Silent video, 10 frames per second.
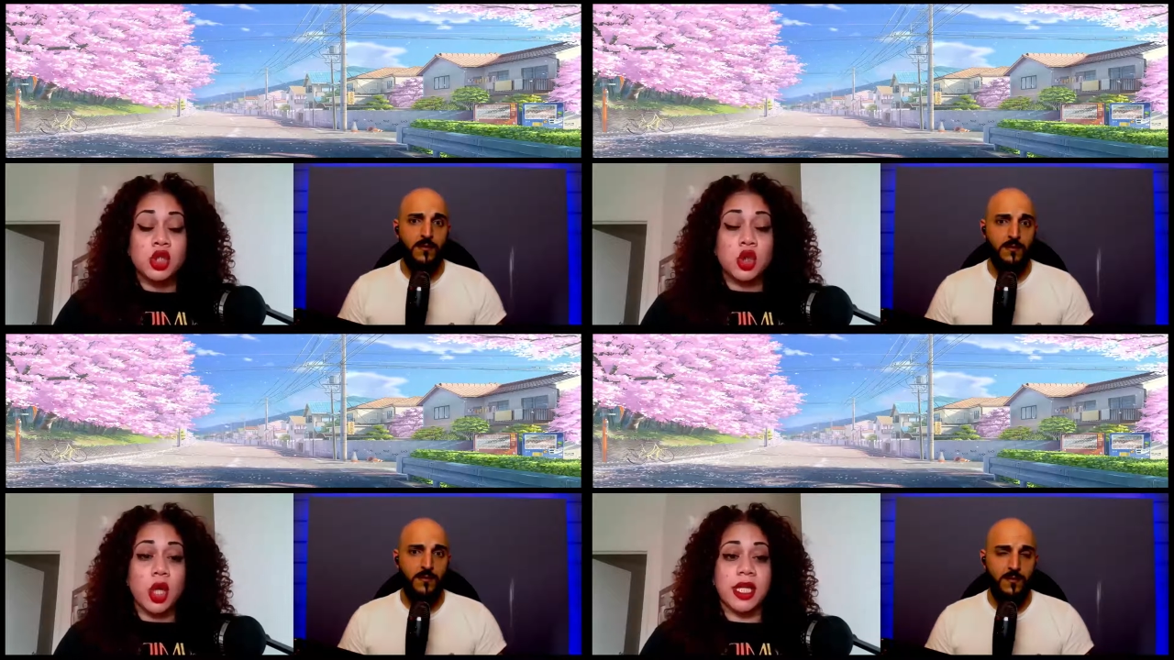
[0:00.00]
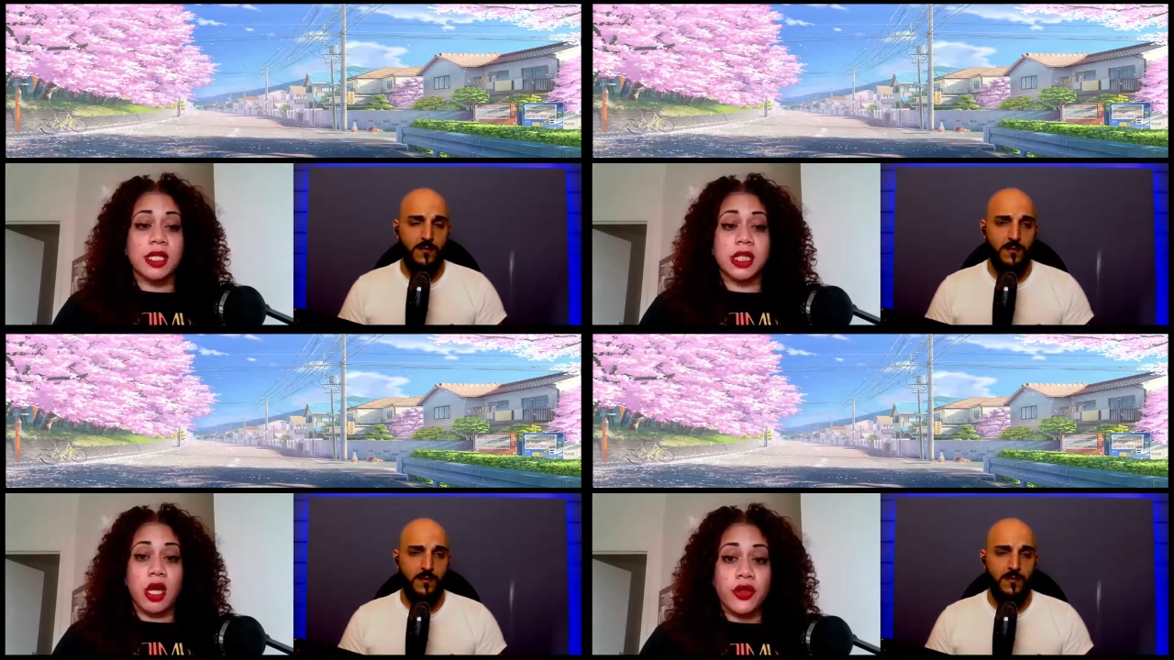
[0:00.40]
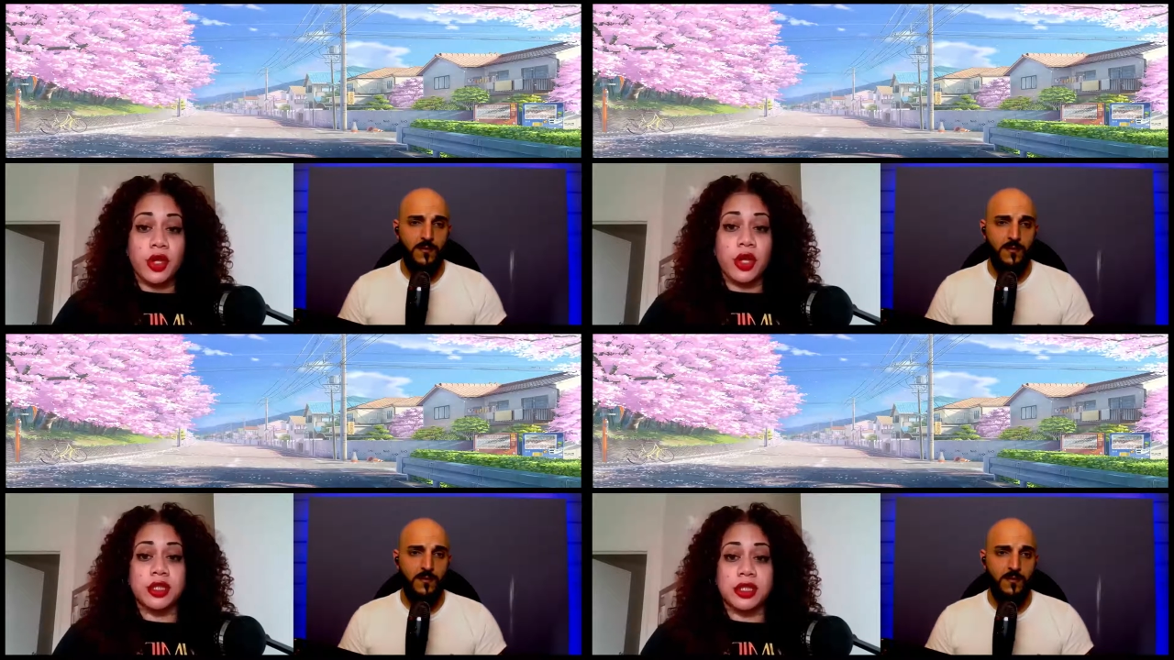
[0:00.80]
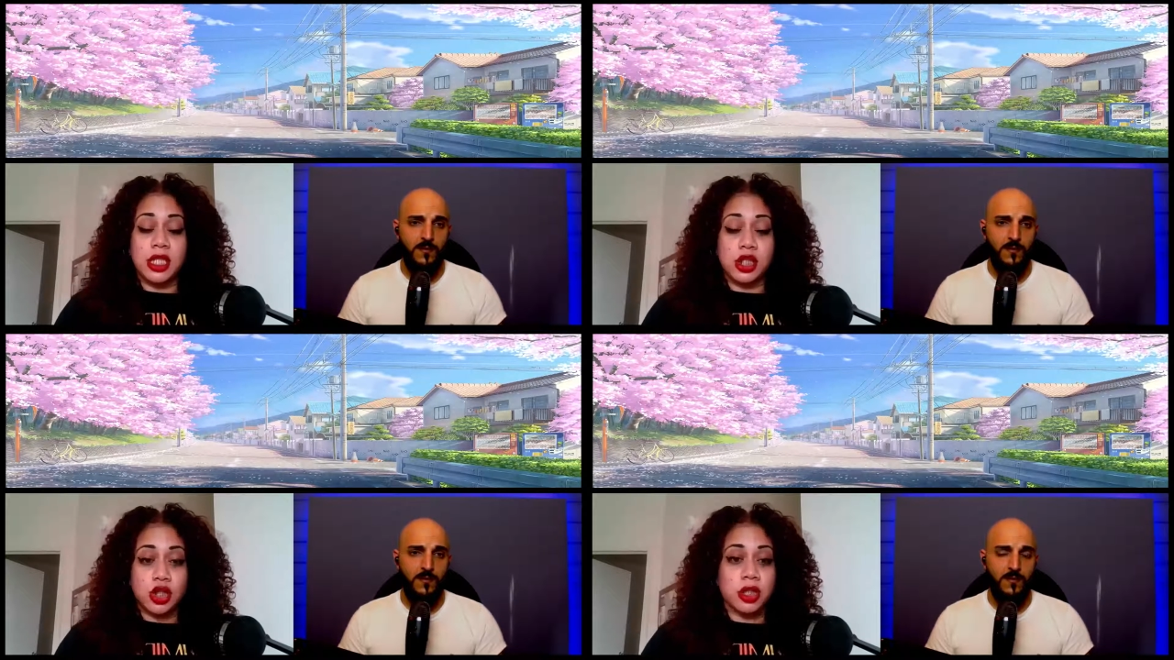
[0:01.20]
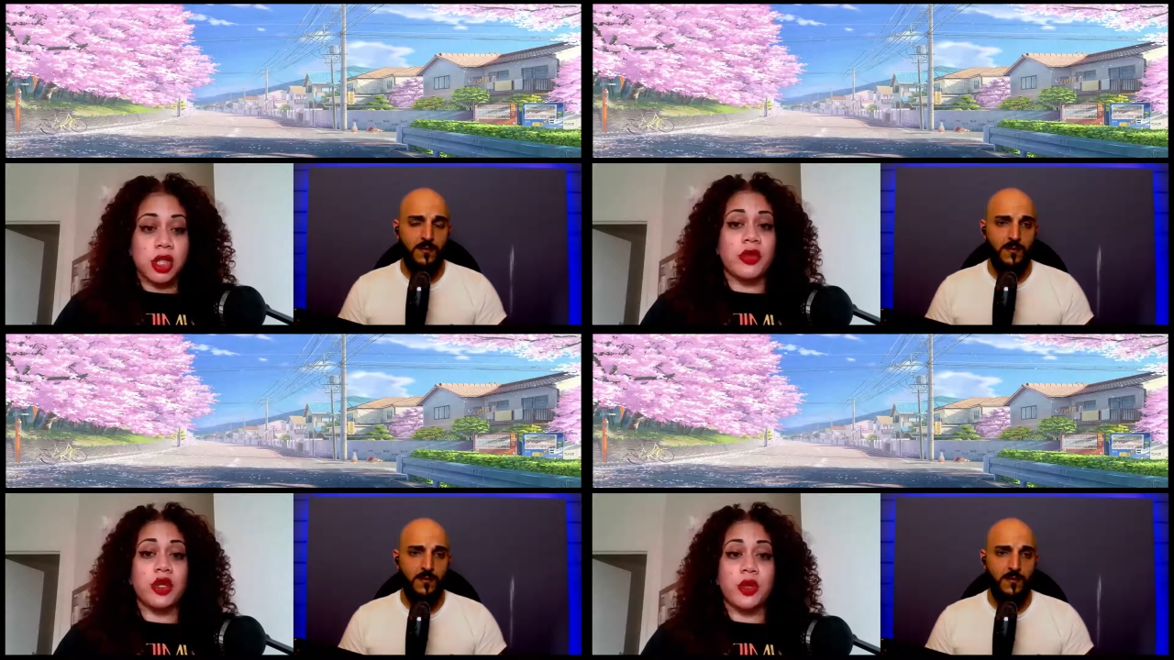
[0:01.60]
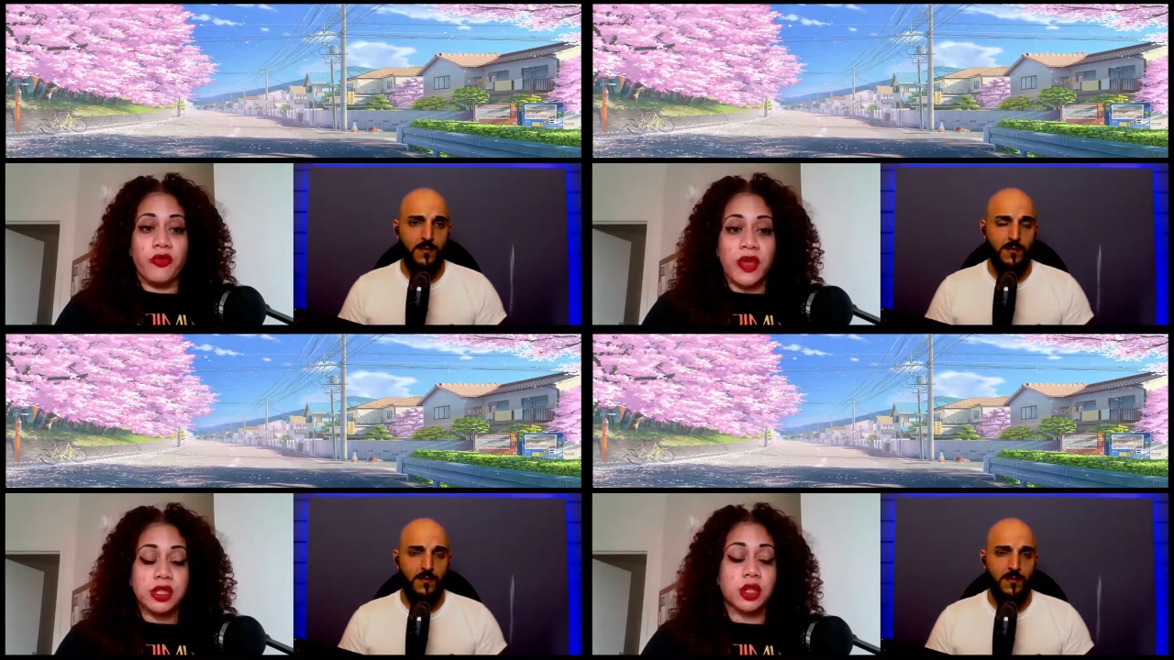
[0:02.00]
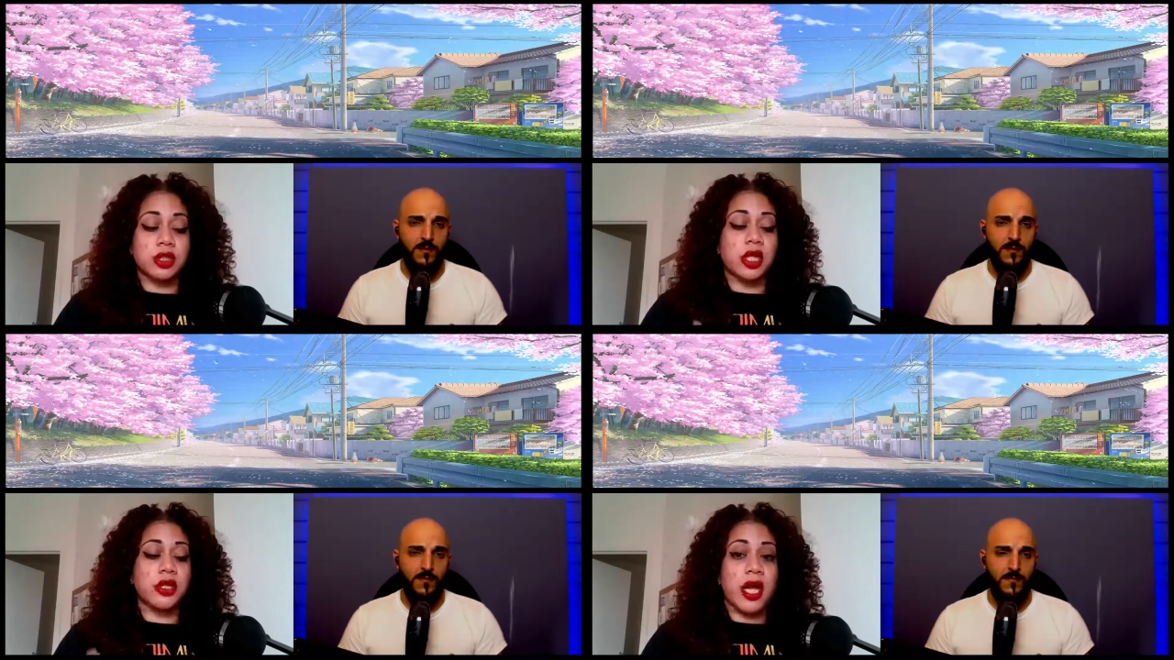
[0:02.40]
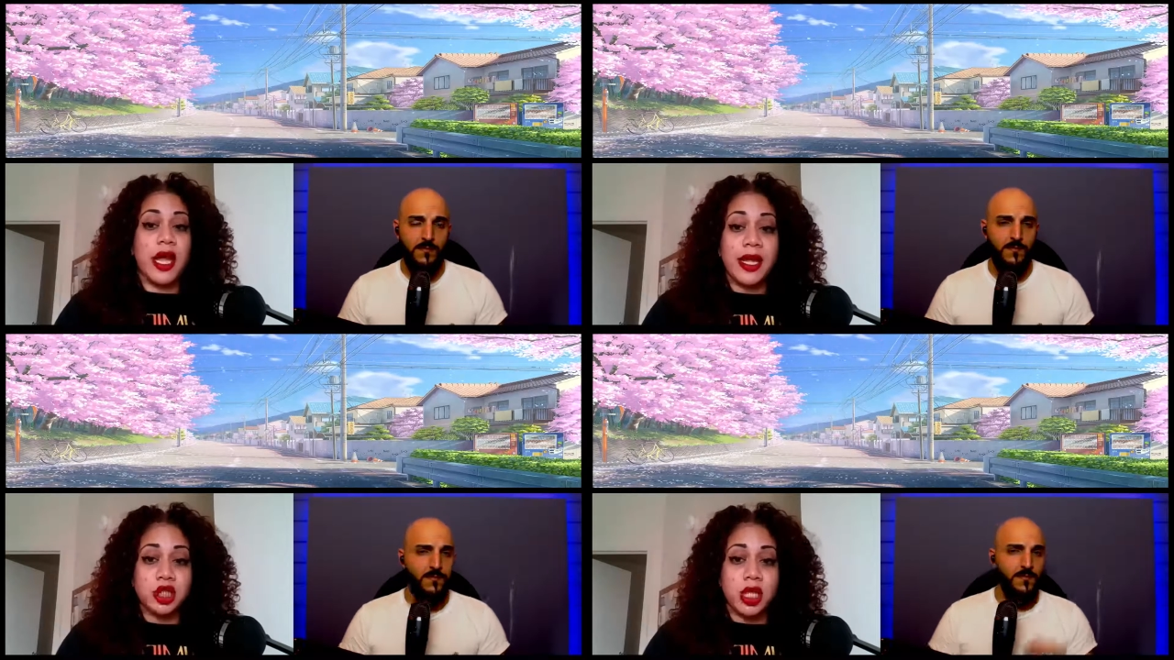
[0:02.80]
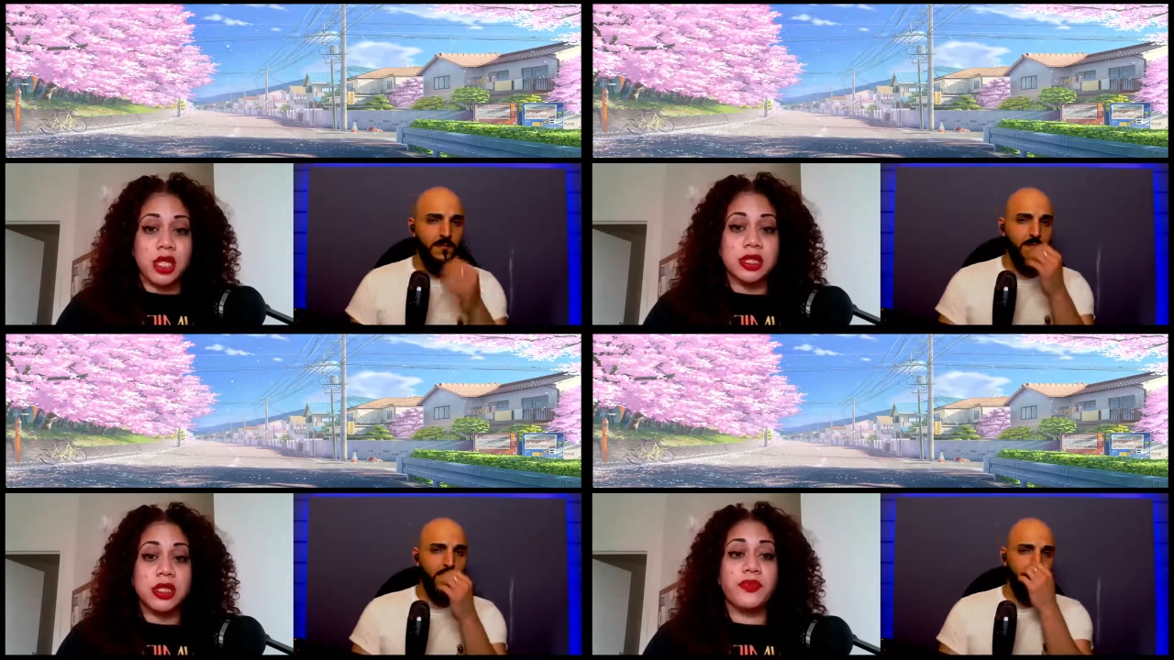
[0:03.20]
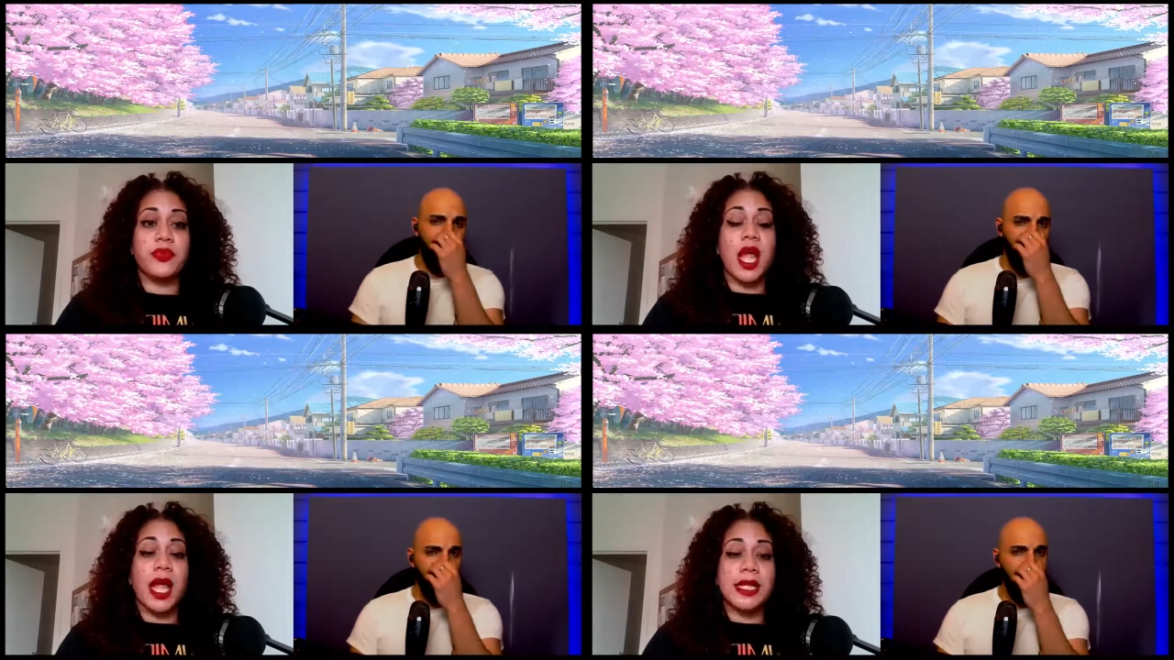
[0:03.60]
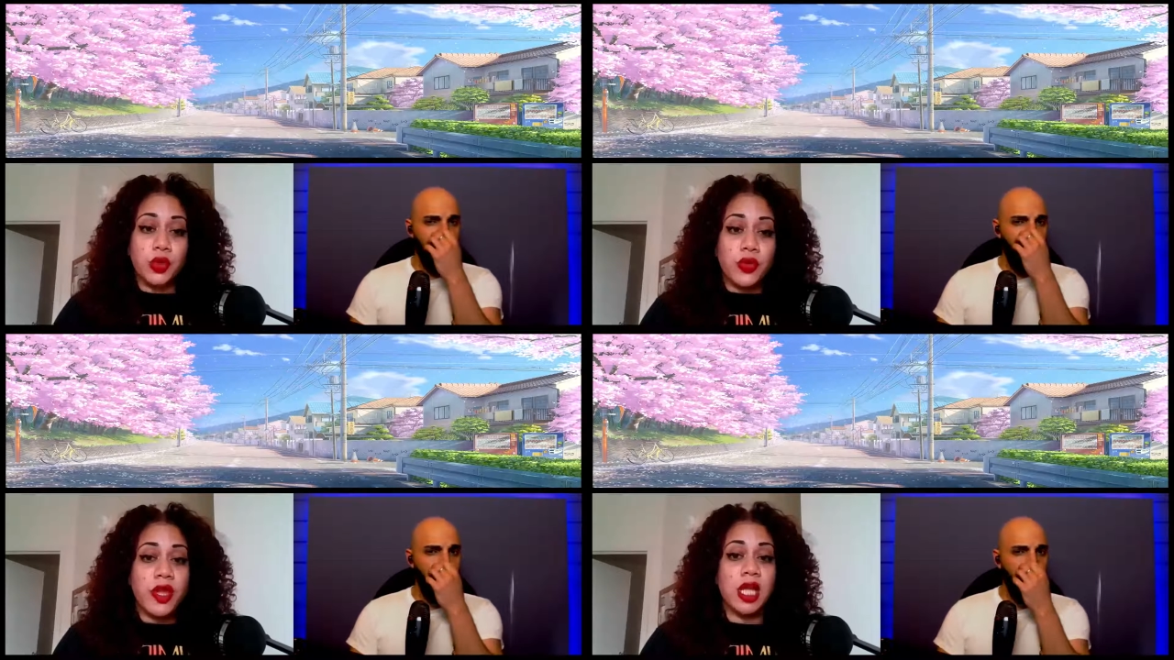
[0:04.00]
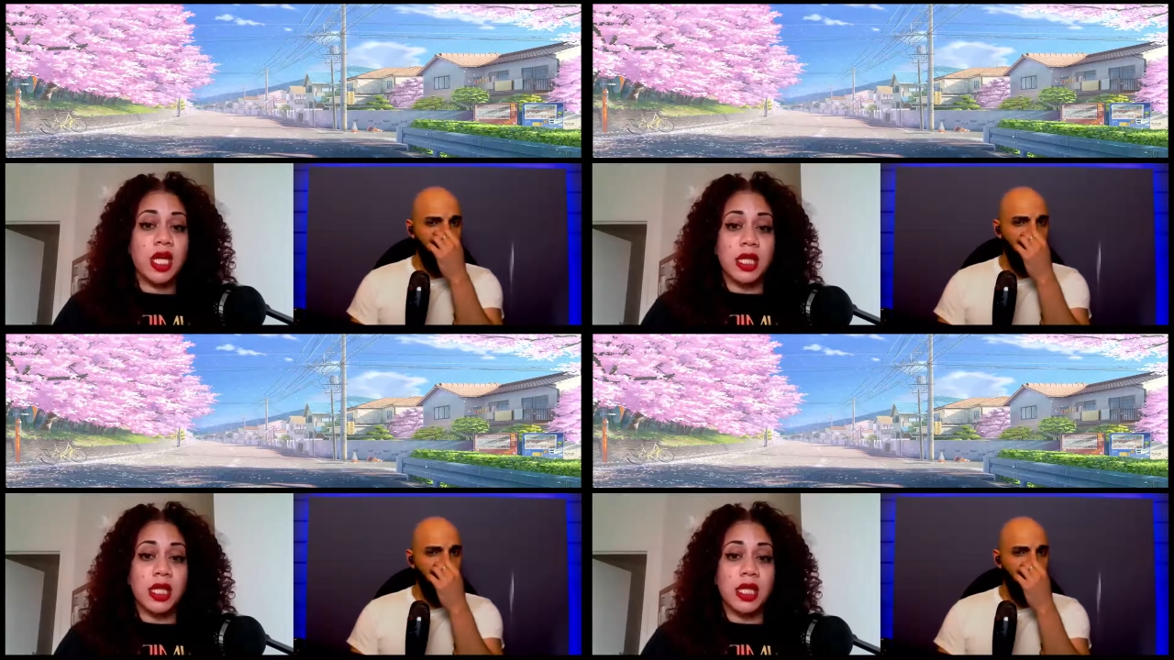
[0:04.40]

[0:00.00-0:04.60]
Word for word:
Speaker 1: talking to other teachers, other professors, other adjuncts, I do think a